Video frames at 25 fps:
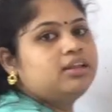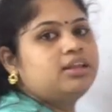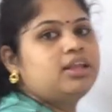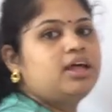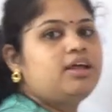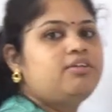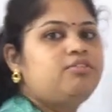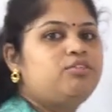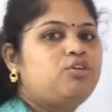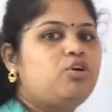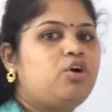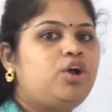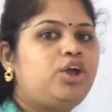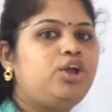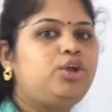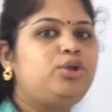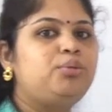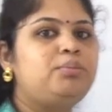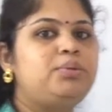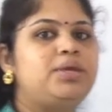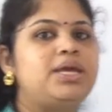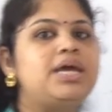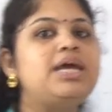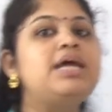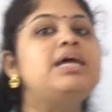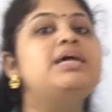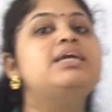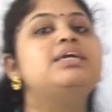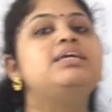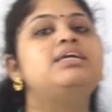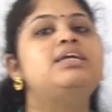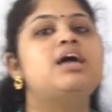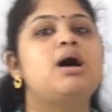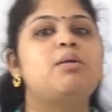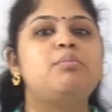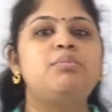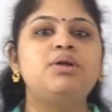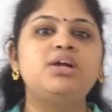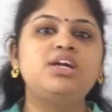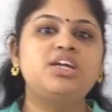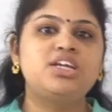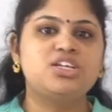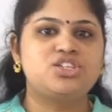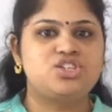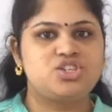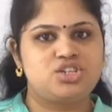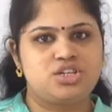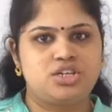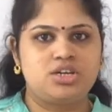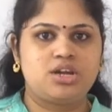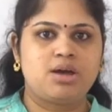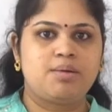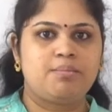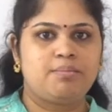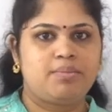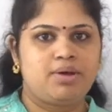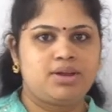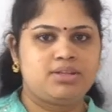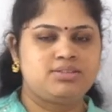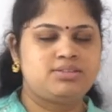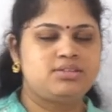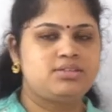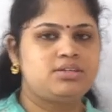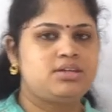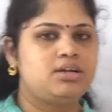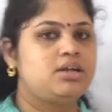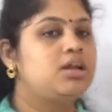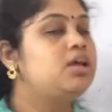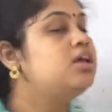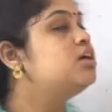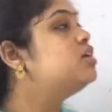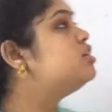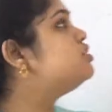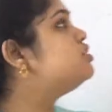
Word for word: there is going to be a double digit number, isn't it?